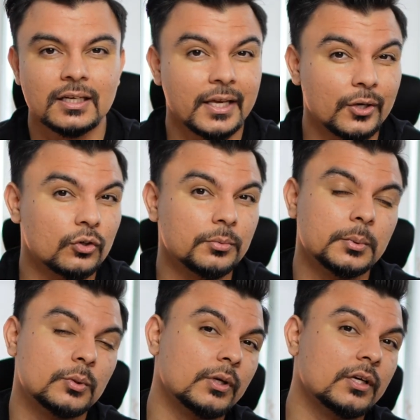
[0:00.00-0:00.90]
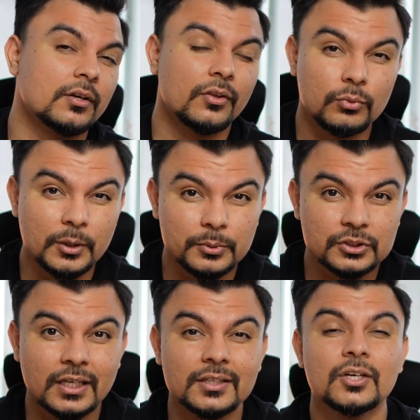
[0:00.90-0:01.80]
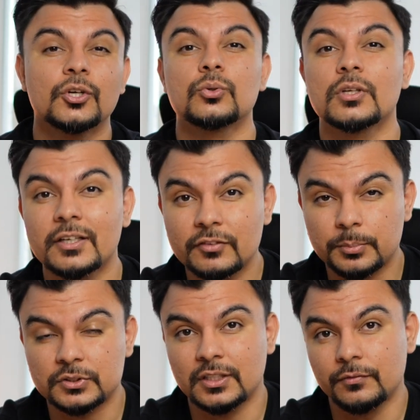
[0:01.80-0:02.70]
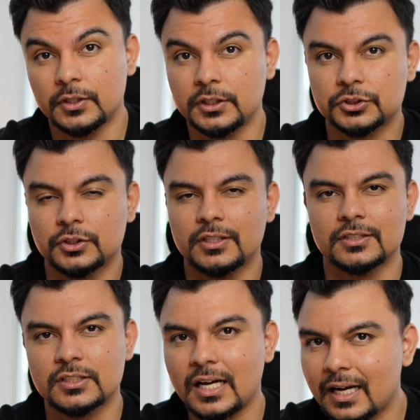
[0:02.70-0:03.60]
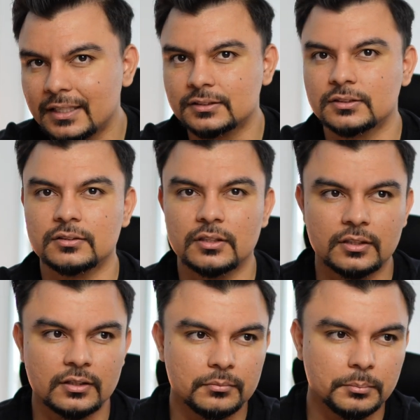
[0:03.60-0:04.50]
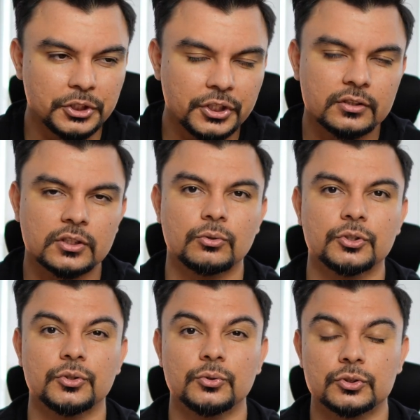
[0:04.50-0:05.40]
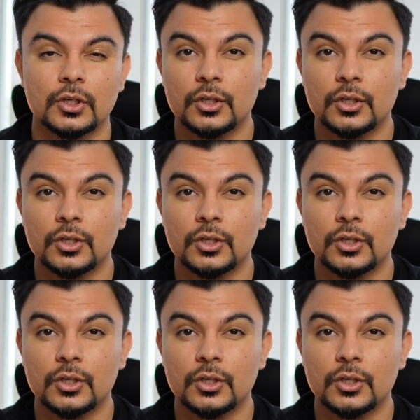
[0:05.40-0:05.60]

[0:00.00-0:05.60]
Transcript: it could be between 3% to 11% variation in size, the material they're going to use.